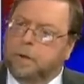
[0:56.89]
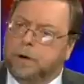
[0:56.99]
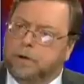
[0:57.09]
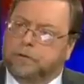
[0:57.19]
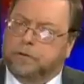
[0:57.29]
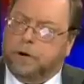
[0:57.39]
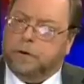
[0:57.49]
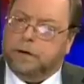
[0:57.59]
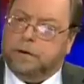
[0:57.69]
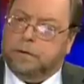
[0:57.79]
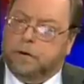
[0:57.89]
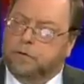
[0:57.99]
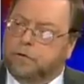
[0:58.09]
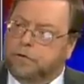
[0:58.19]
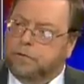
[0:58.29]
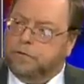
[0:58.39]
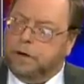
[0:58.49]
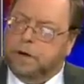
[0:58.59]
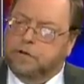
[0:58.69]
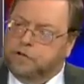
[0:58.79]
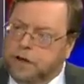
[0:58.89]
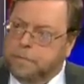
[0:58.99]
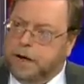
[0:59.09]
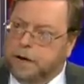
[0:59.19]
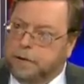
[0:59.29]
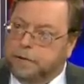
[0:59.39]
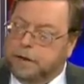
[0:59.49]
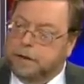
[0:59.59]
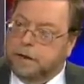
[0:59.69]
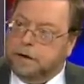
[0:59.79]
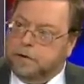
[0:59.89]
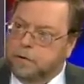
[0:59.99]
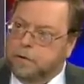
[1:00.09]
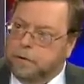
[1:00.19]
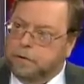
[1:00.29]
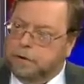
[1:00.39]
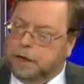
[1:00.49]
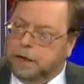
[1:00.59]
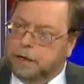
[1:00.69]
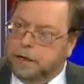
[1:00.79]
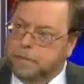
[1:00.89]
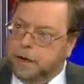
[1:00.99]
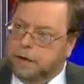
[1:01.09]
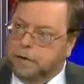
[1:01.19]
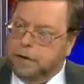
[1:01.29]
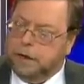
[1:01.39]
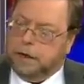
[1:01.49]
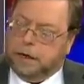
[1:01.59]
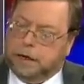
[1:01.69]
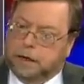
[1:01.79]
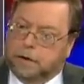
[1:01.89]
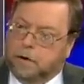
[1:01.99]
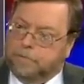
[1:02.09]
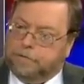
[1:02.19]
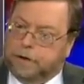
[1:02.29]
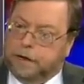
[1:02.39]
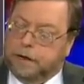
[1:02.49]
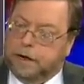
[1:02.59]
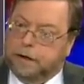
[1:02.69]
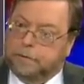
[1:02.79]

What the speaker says: We also know that users of Gmail, the Google email offering,